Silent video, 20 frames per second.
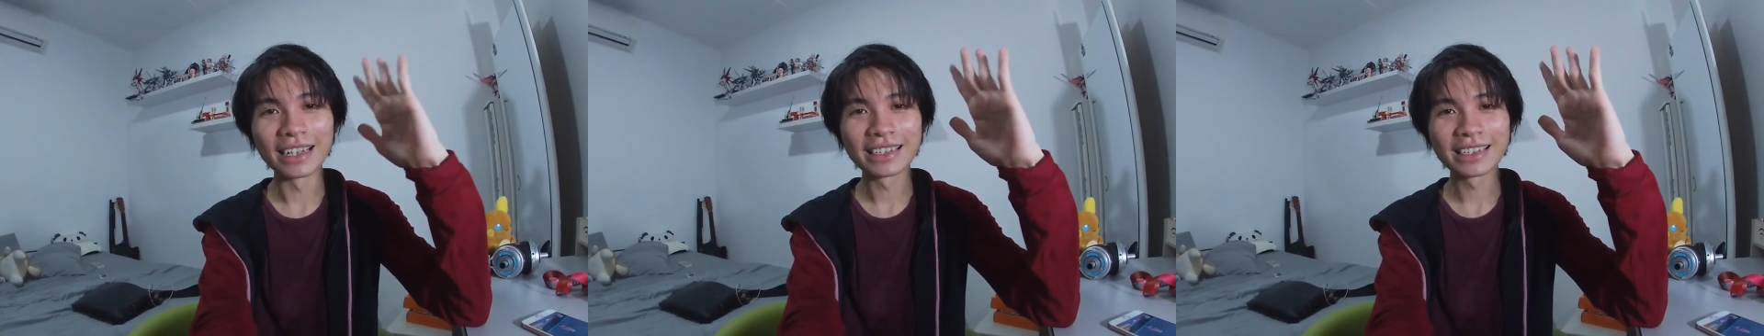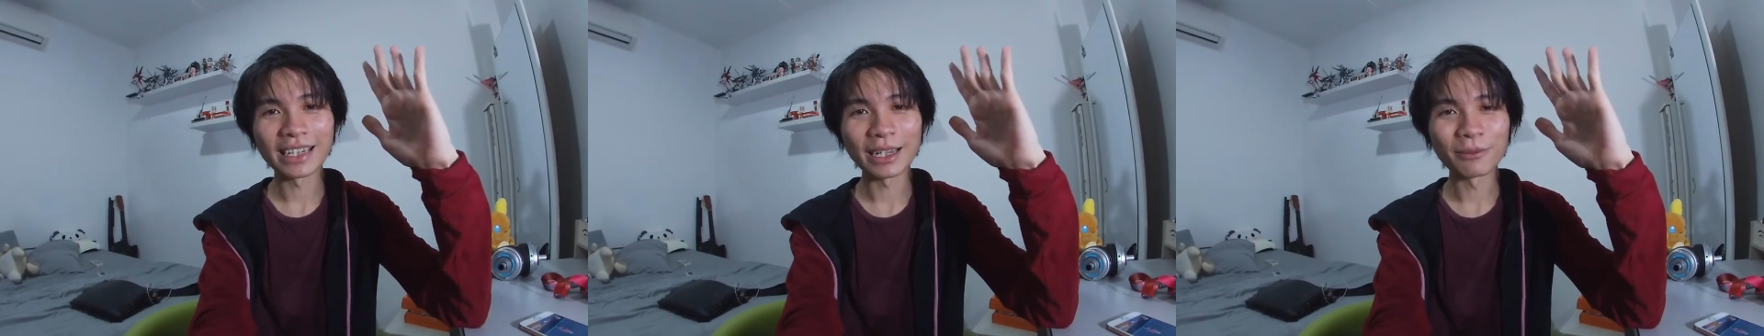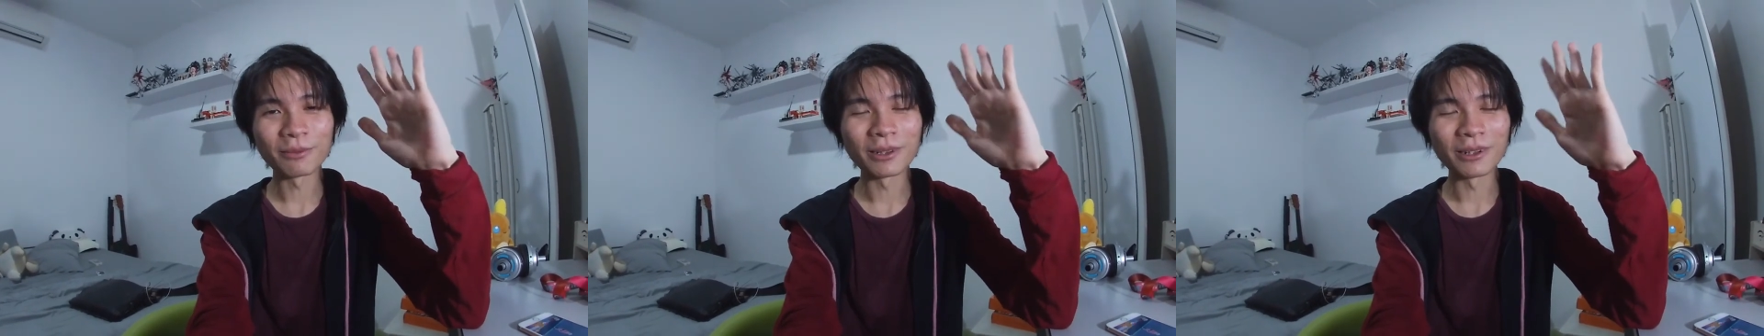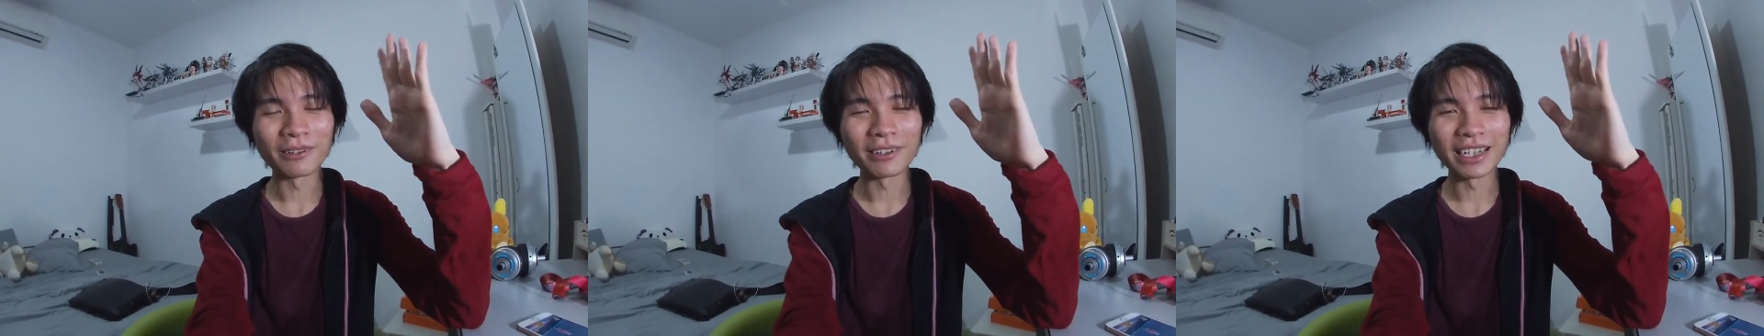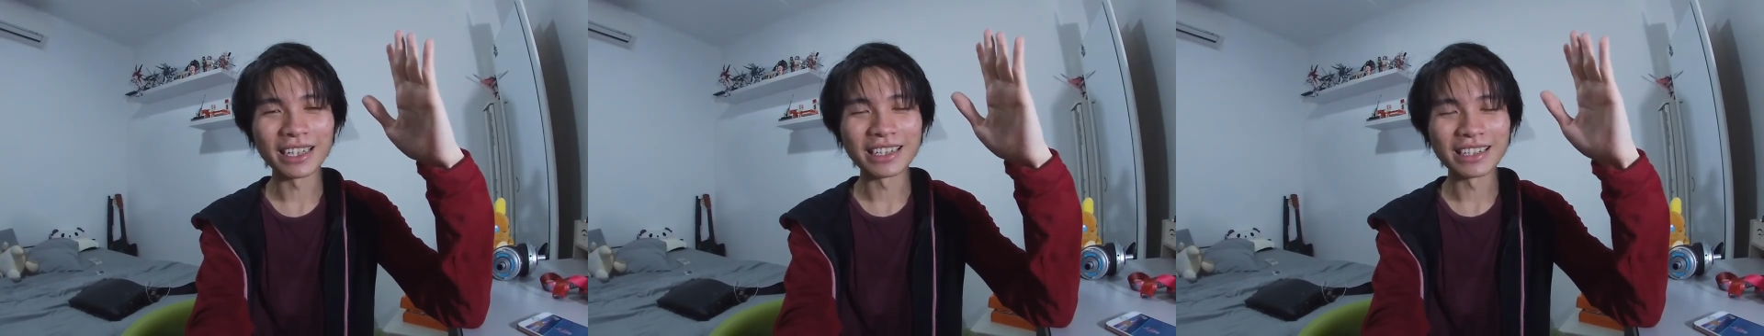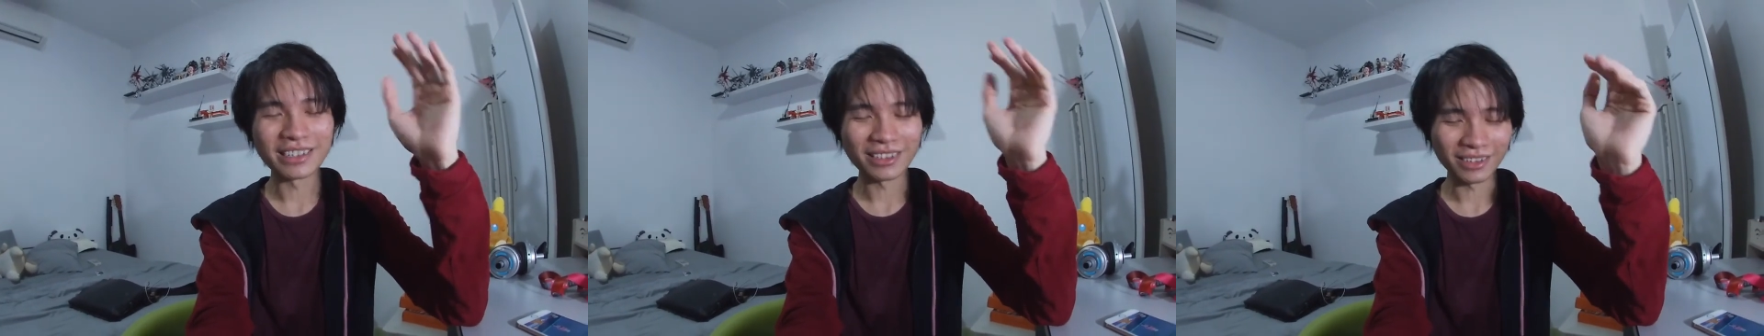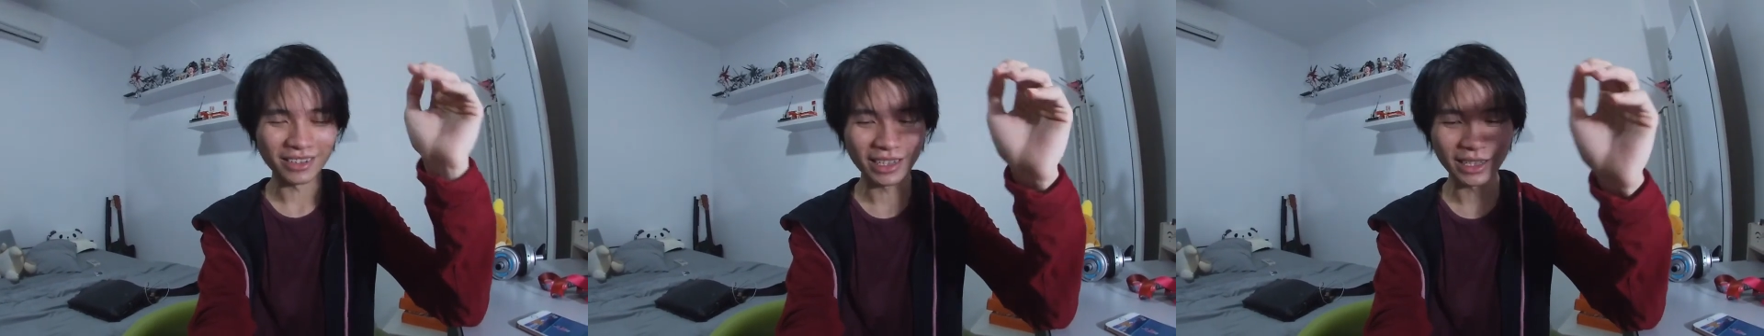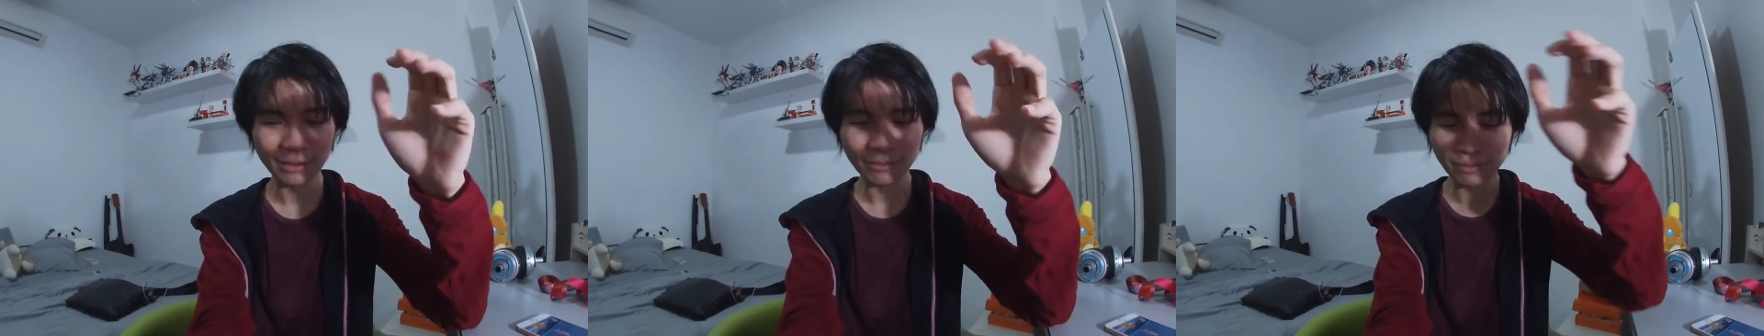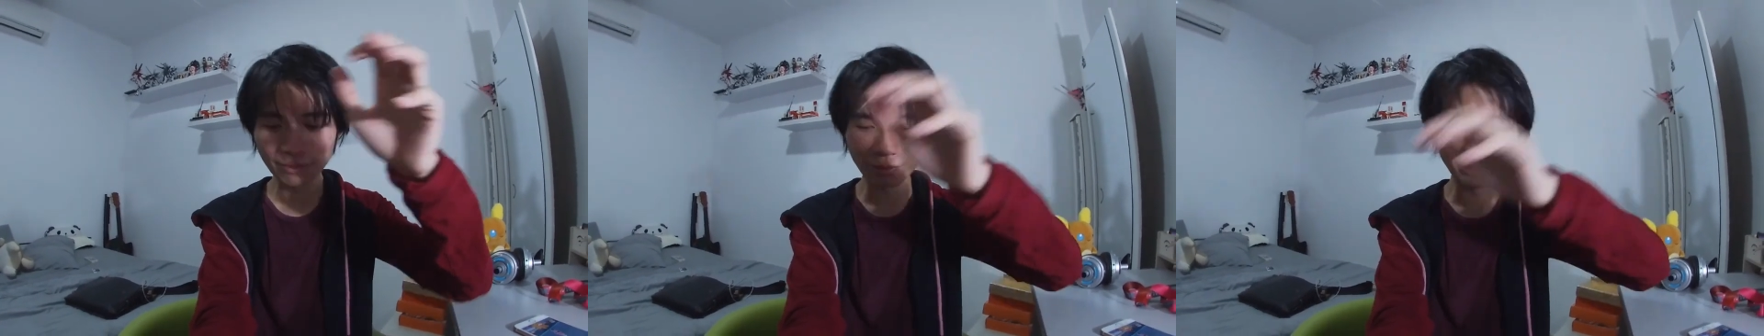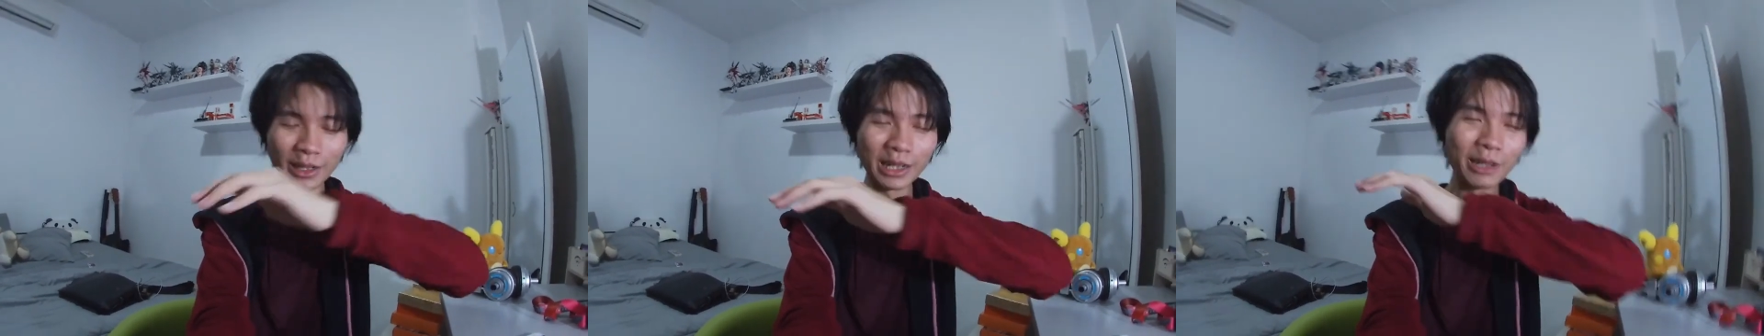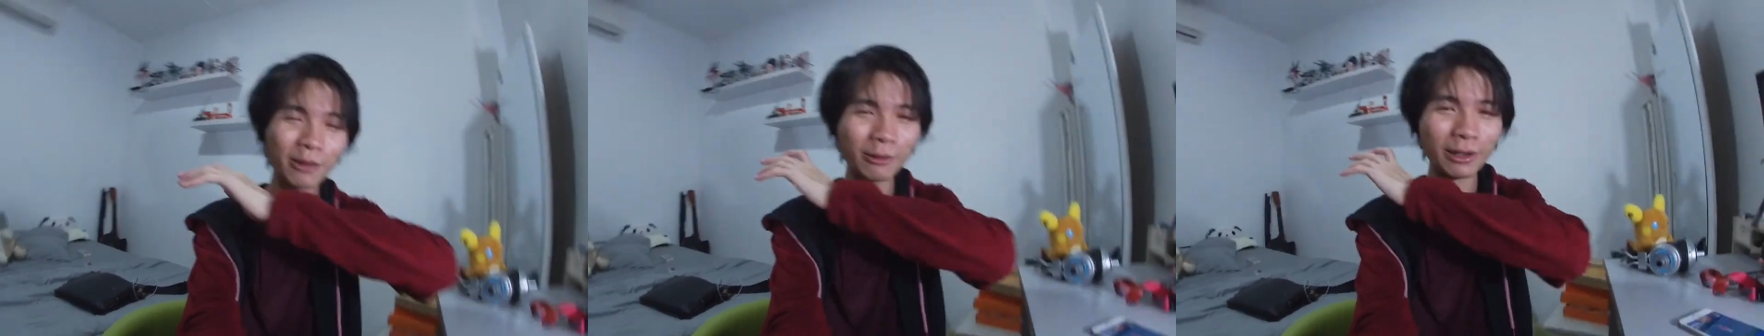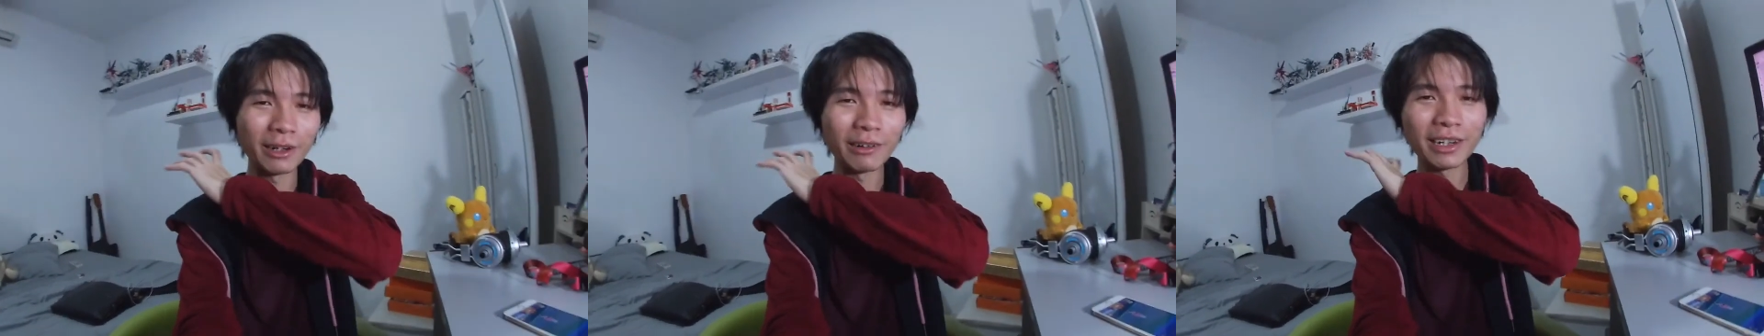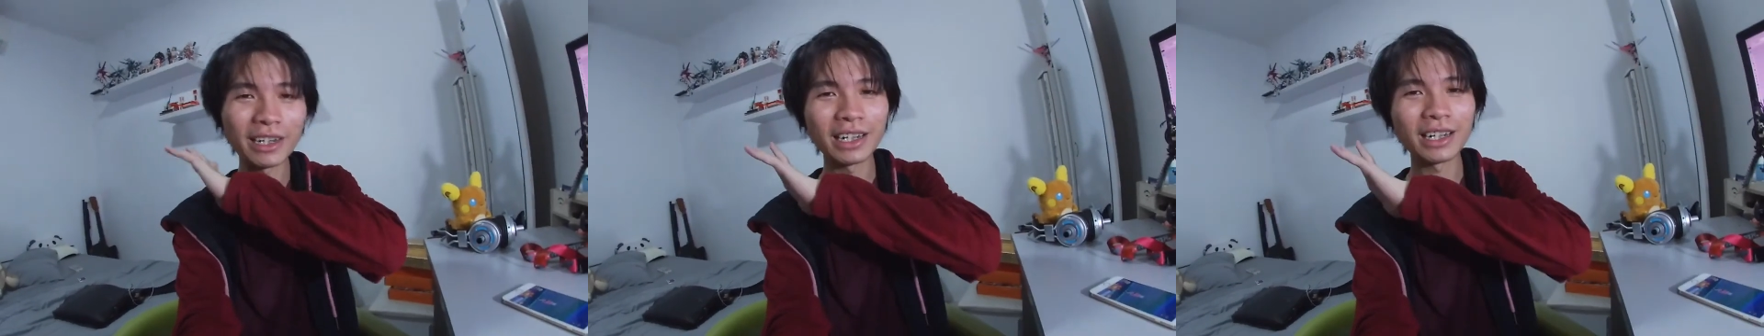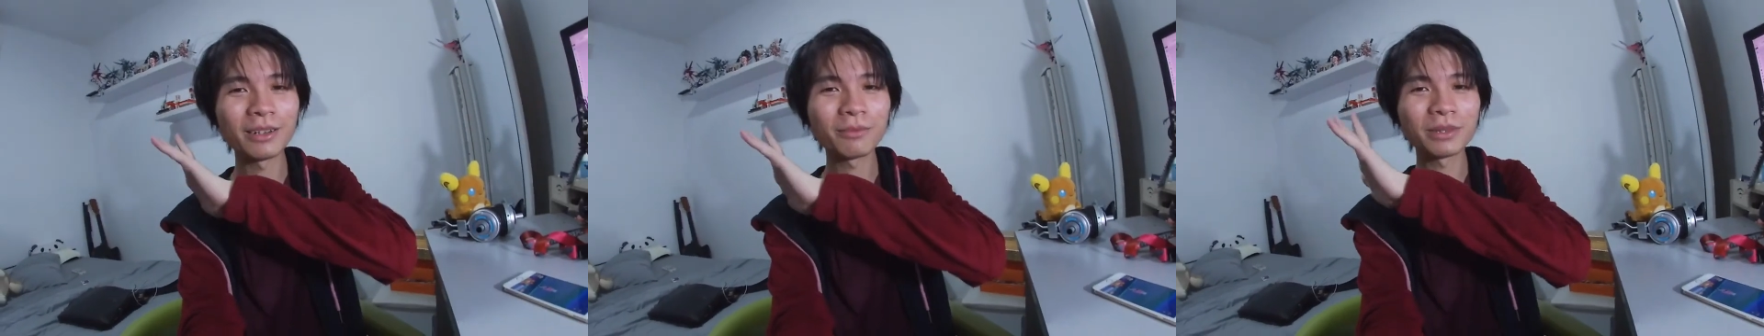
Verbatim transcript: escape the rain, so I'm pretty wet right now.